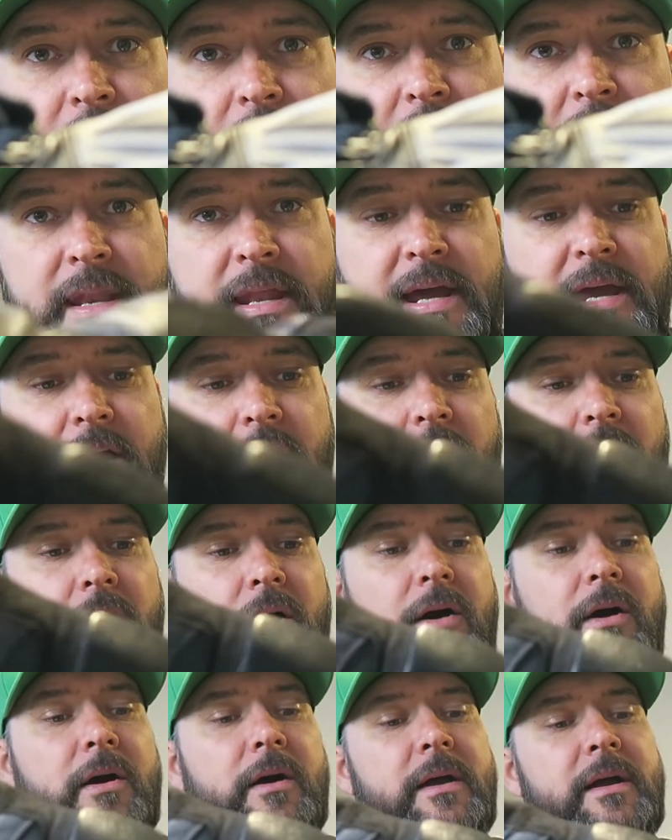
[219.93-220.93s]
and they
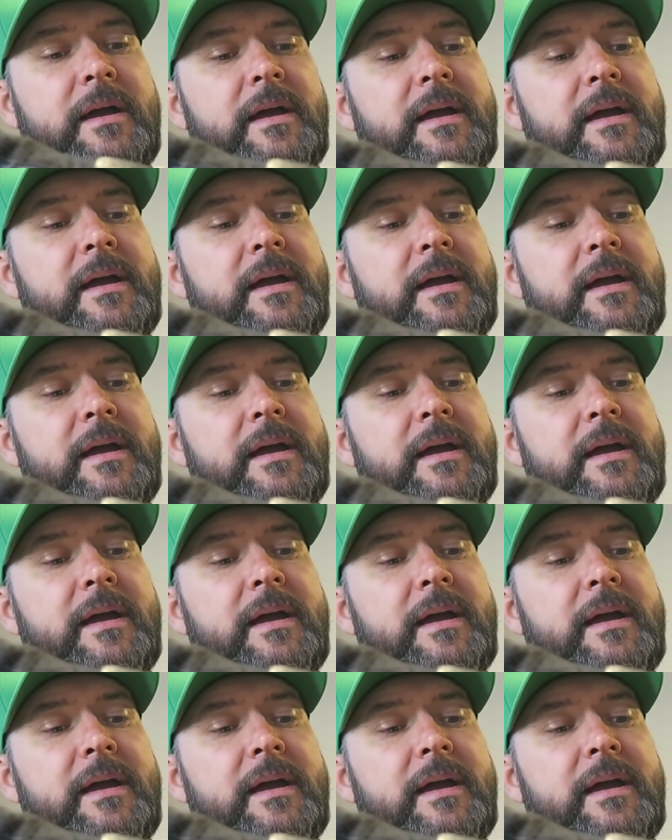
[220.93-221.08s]
are